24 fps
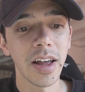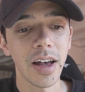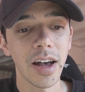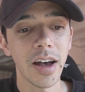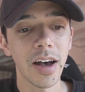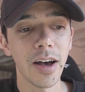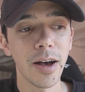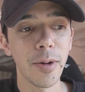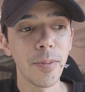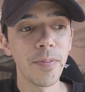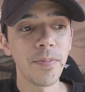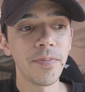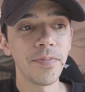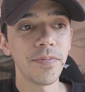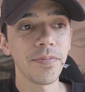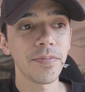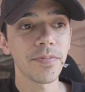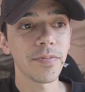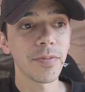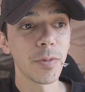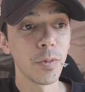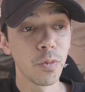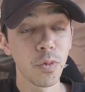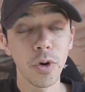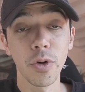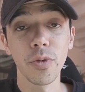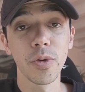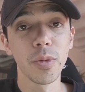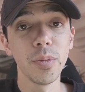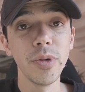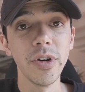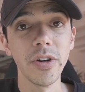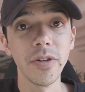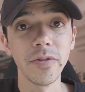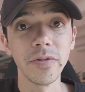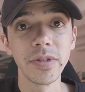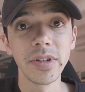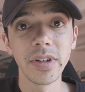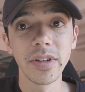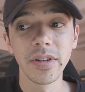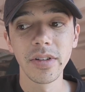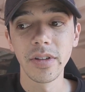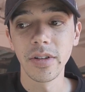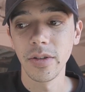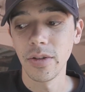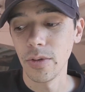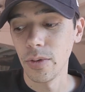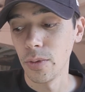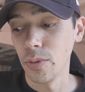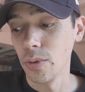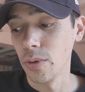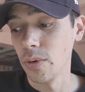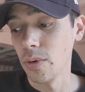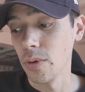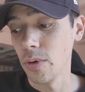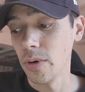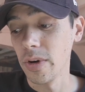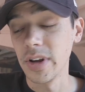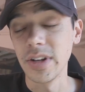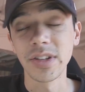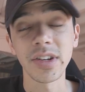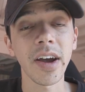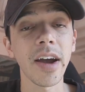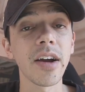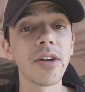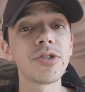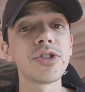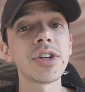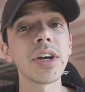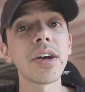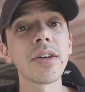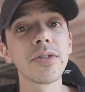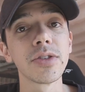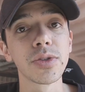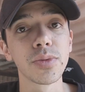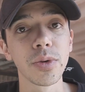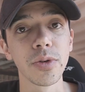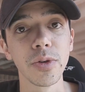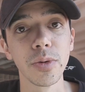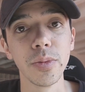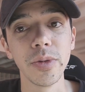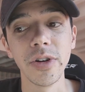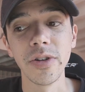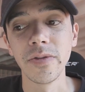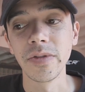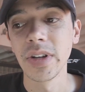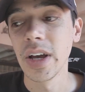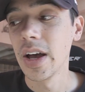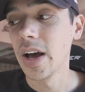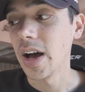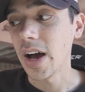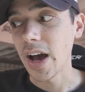were removed, or entire channels were removed.